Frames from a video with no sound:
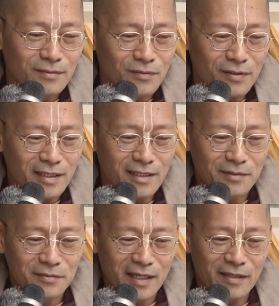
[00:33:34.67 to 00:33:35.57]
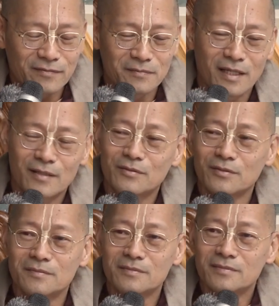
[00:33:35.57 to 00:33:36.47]
walking away from that
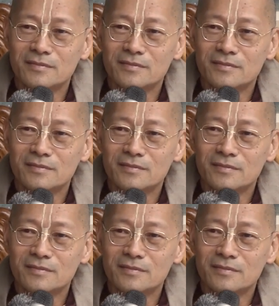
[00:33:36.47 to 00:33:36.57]
room.